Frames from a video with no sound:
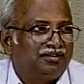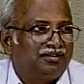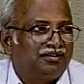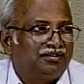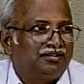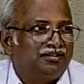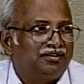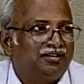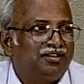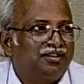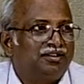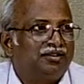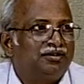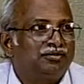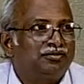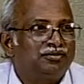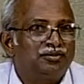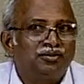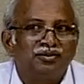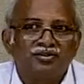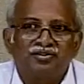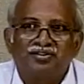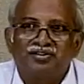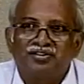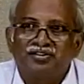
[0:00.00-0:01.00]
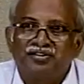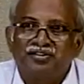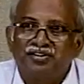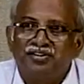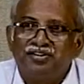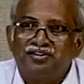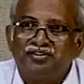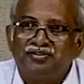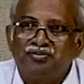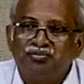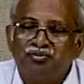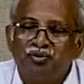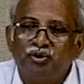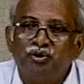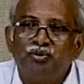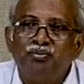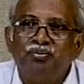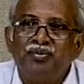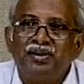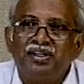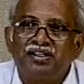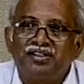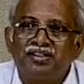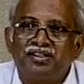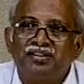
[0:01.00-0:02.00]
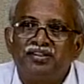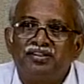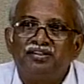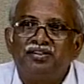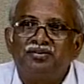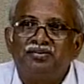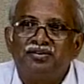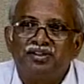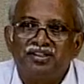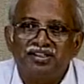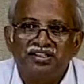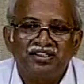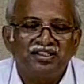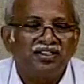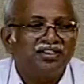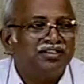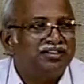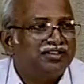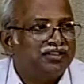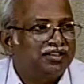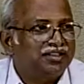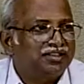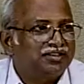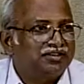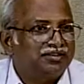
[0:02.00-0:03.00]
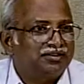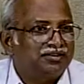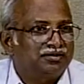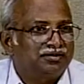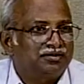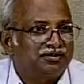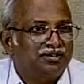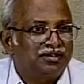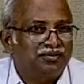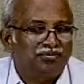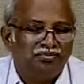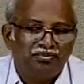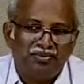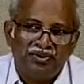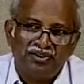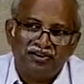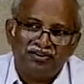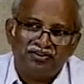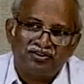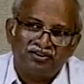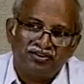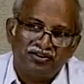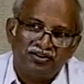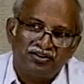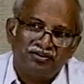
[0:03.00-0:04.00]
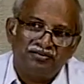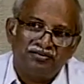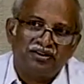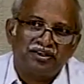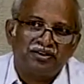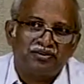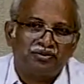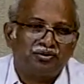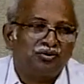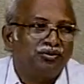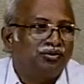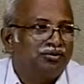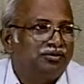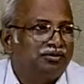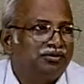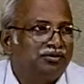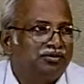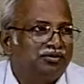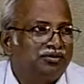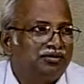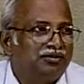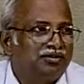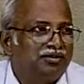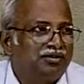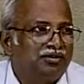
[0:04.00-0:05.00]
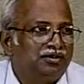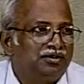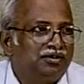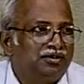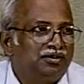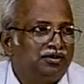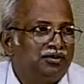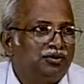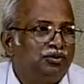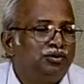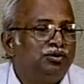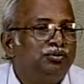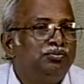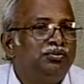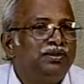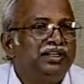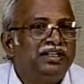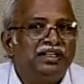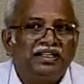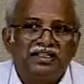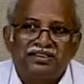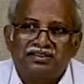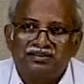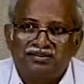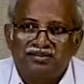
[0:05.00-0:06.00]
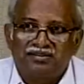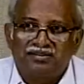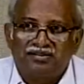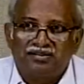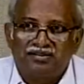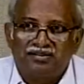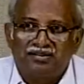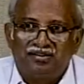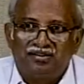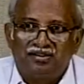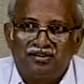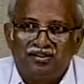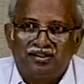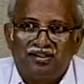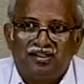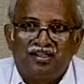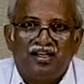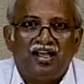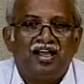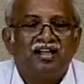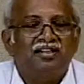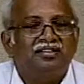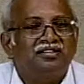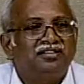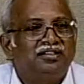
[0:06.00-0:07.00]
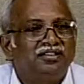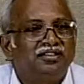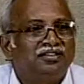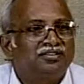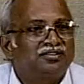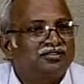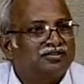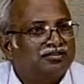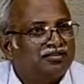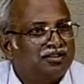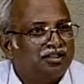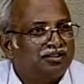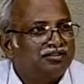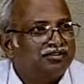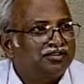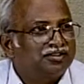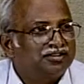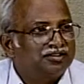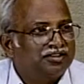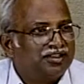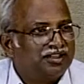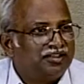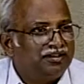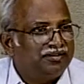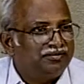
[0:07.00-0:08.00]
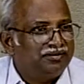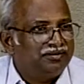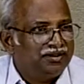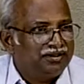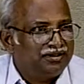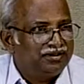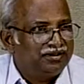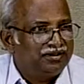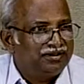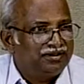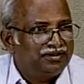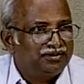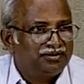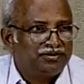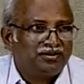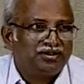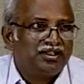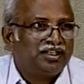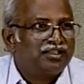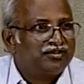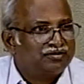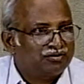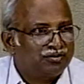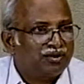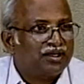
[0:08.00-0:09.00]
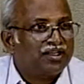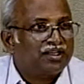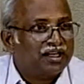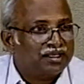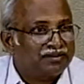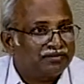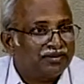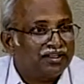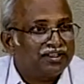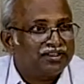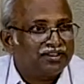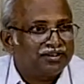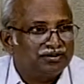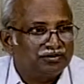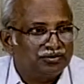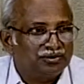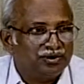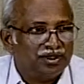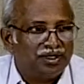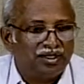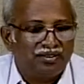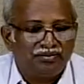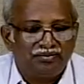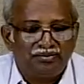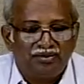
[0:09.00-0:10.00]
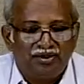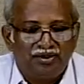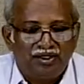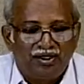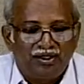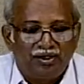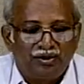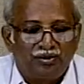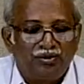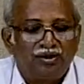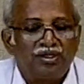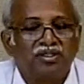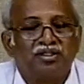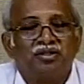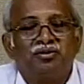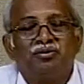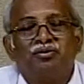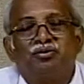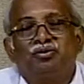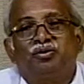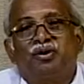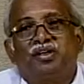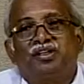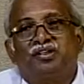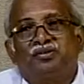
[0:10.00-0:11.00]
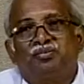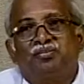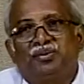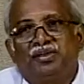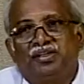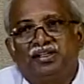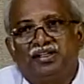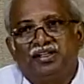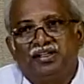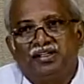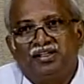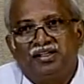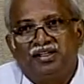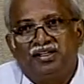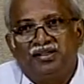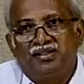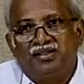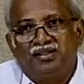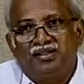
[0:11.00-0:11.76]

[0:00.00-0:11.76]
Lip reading: then of course its movement in the vertical direction, the pitch, heave and roll, would be less, and these structures are heavy. So that's one advantage we have. What about water plane area?